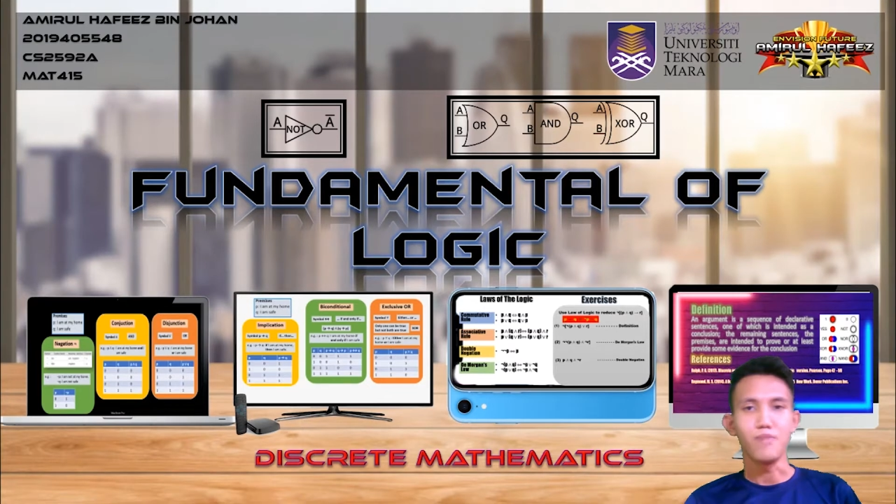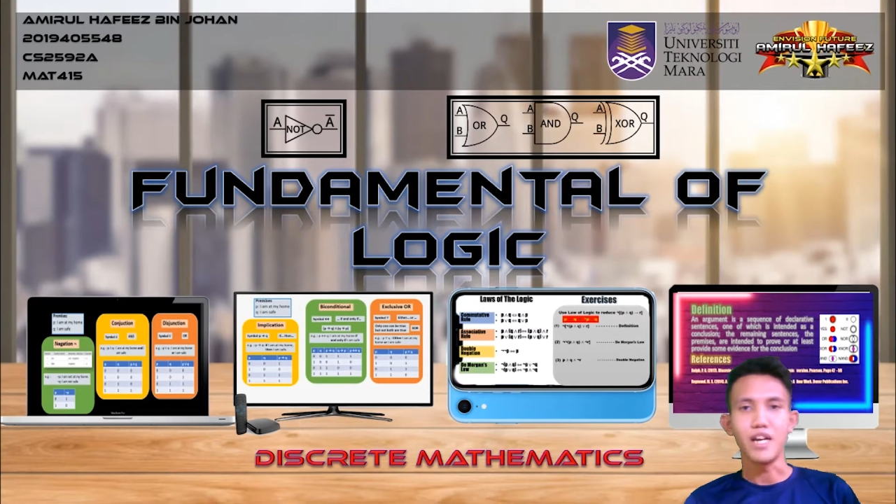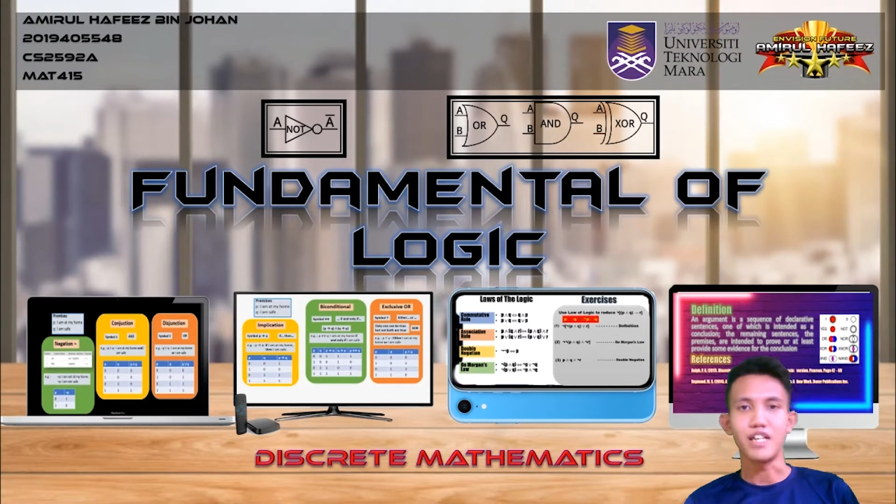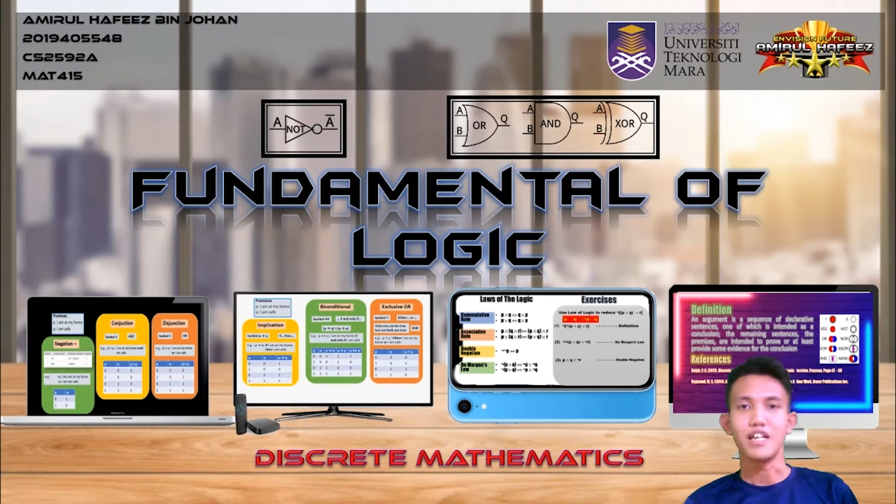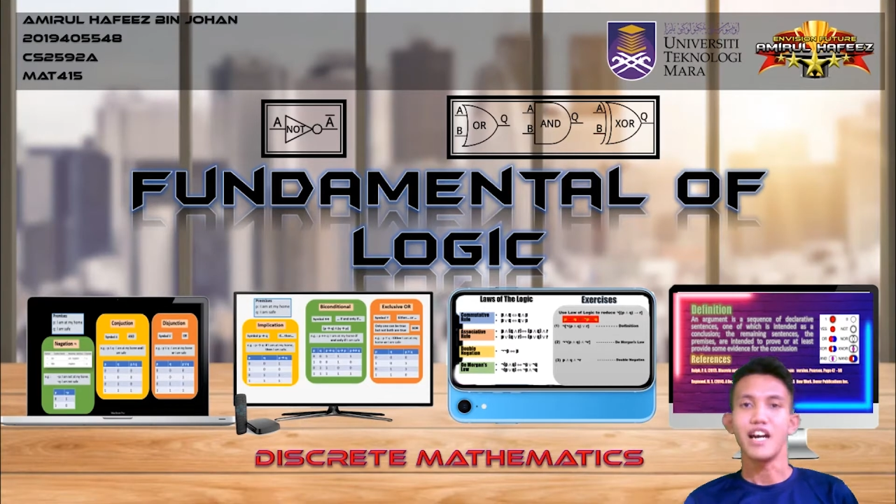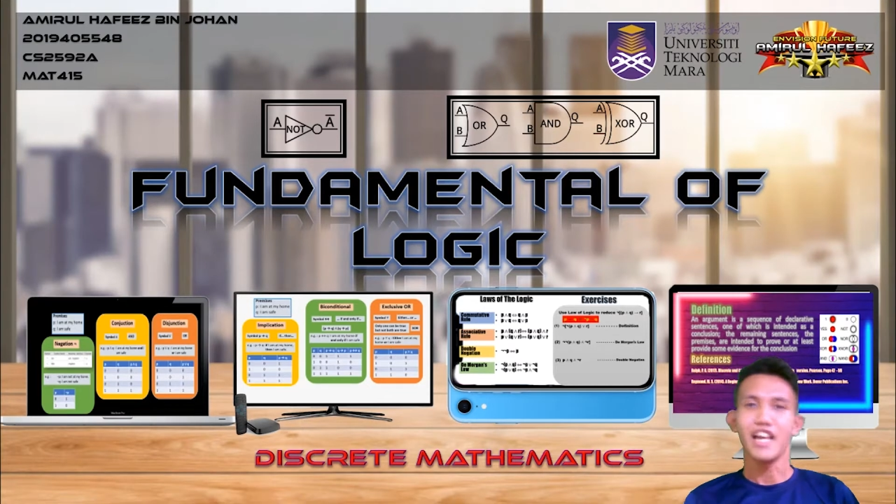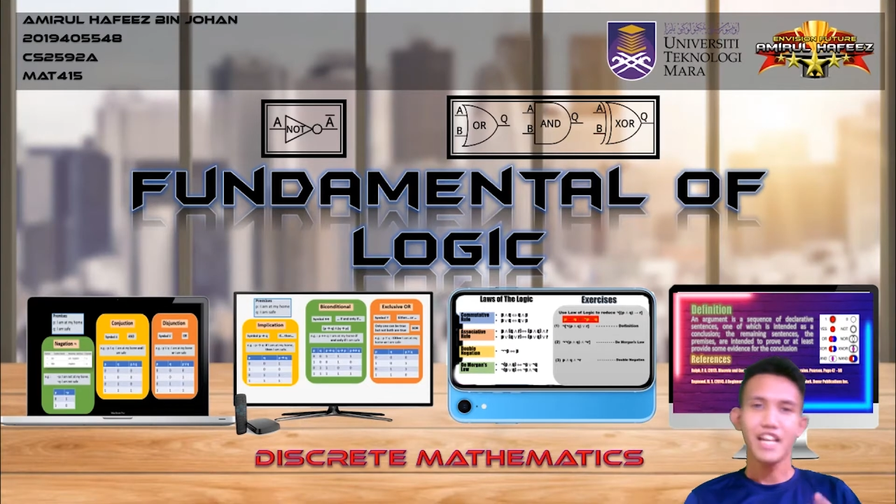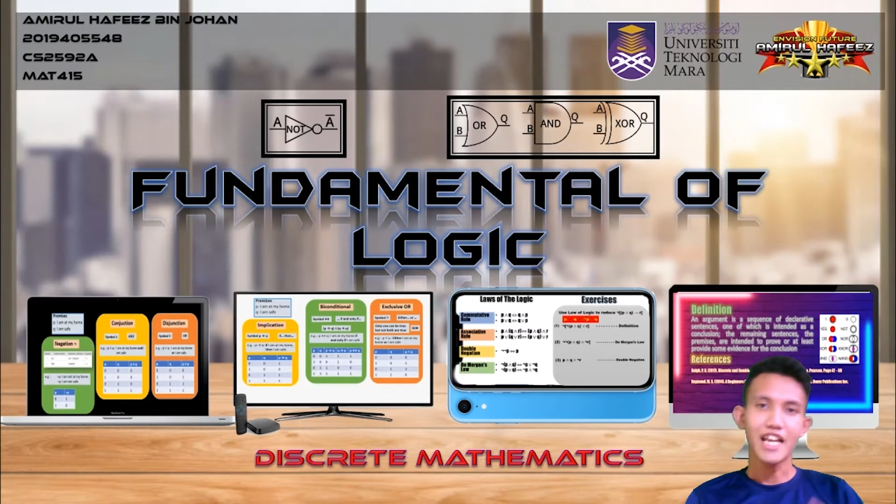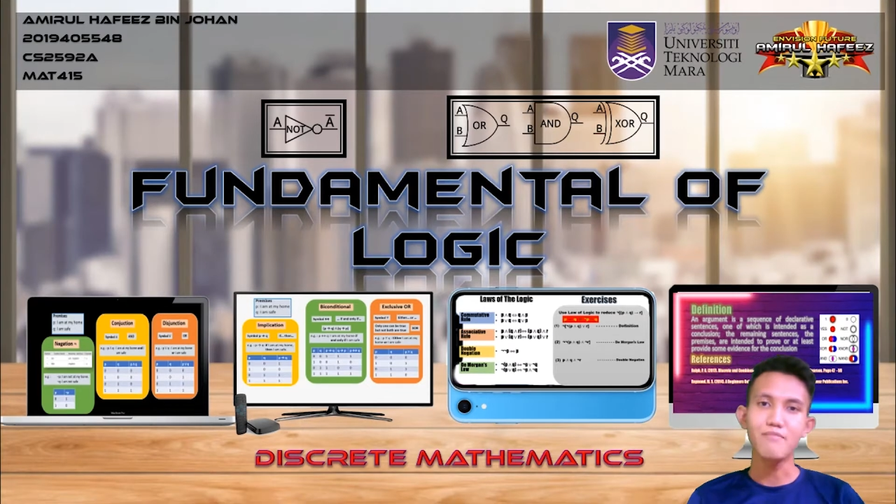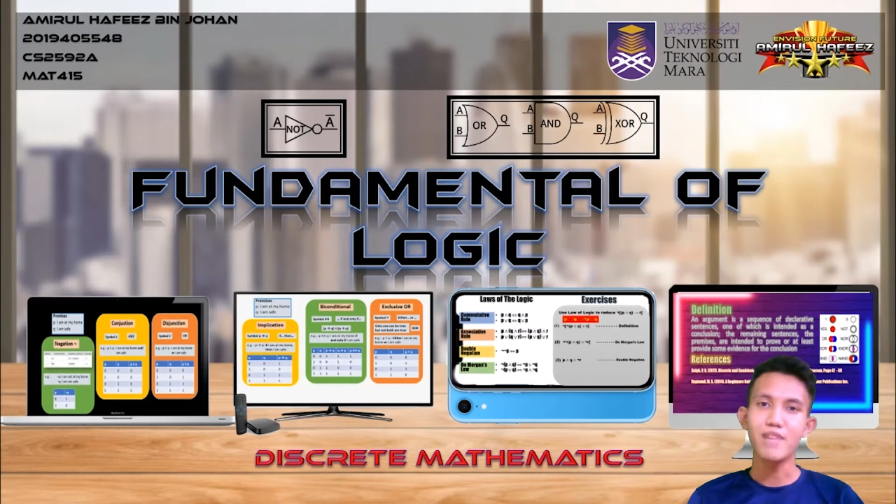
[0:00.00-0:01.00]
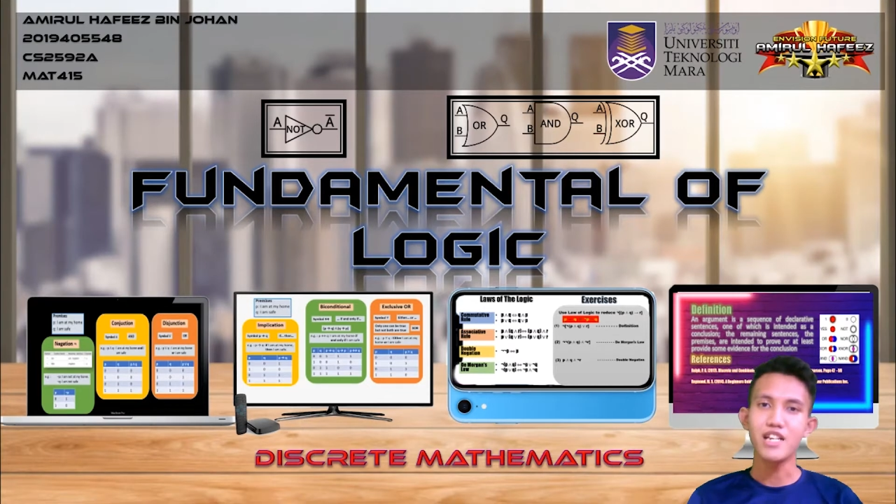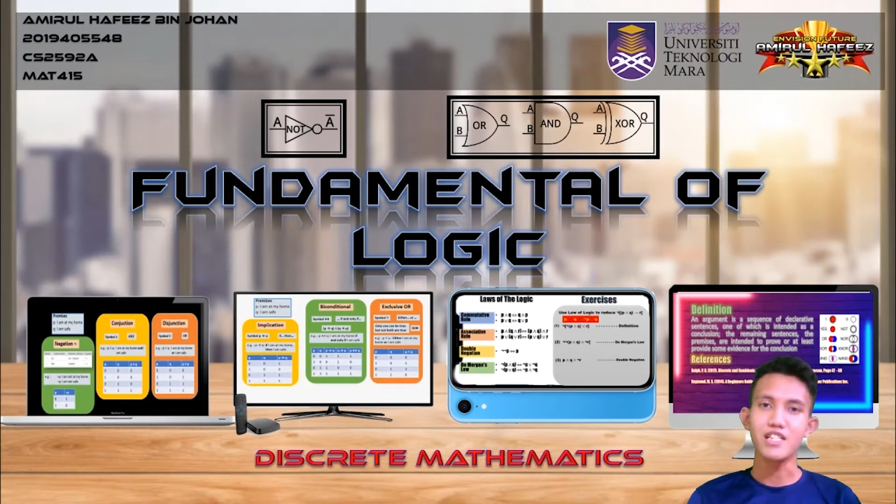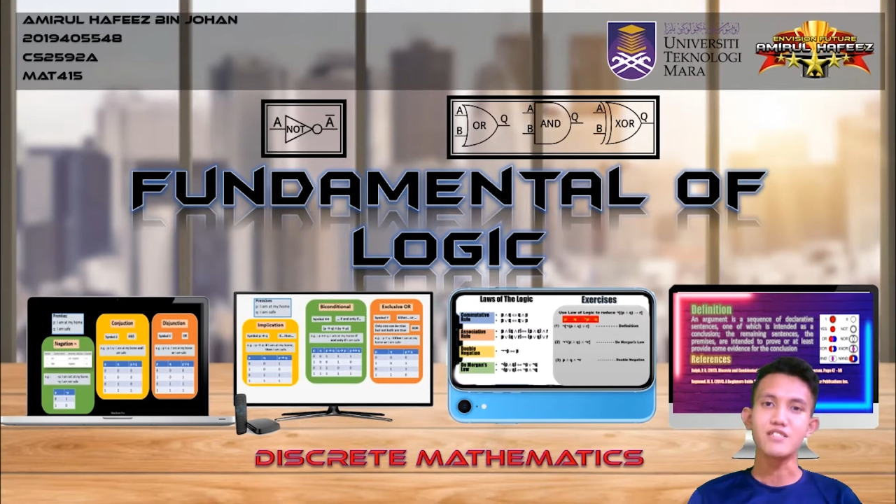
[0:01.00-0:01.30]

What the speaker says: but I like money,